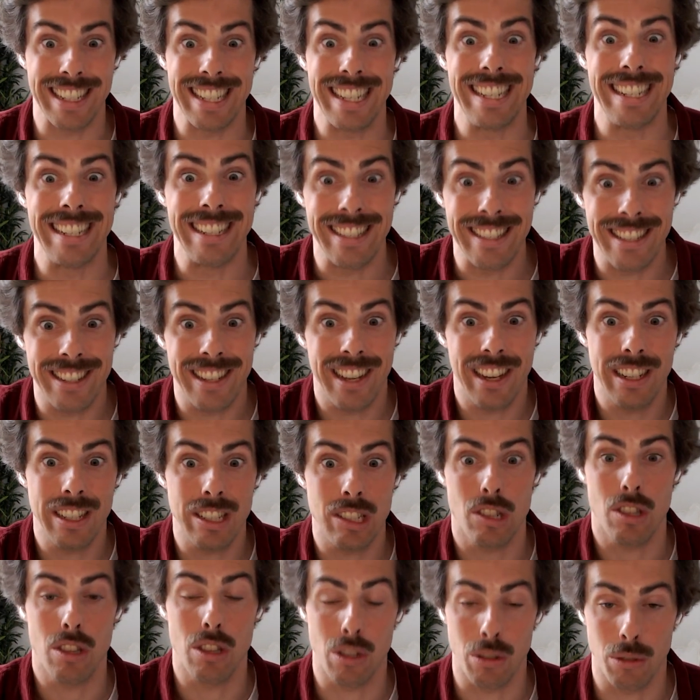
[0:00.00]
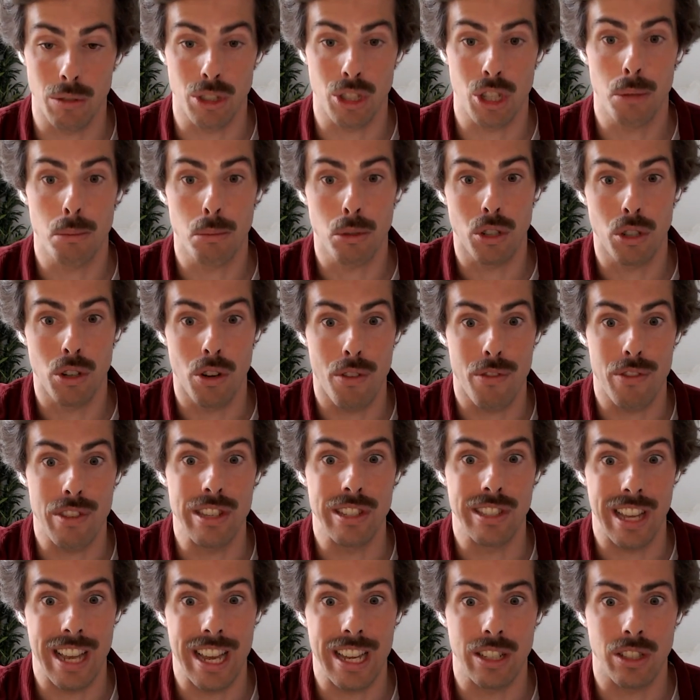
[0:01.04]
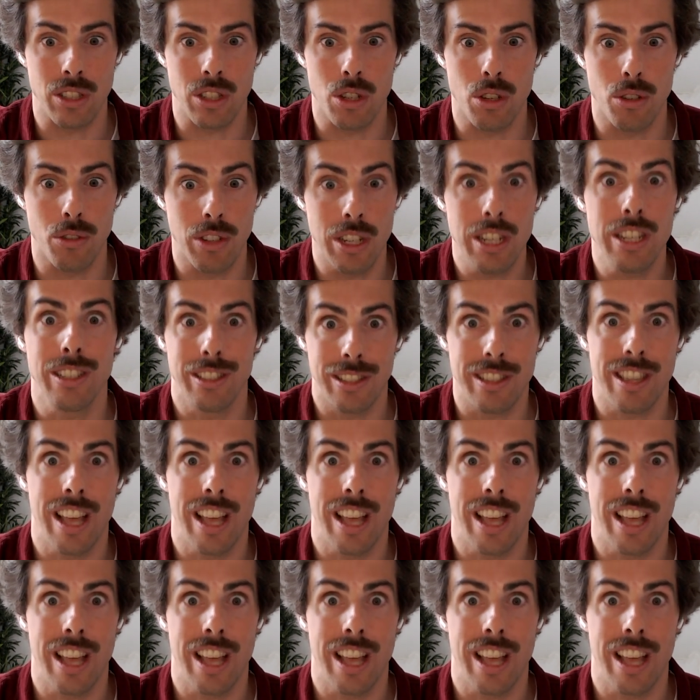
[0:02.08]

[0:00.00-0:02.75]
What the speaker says: incite the consumption of these SUVs.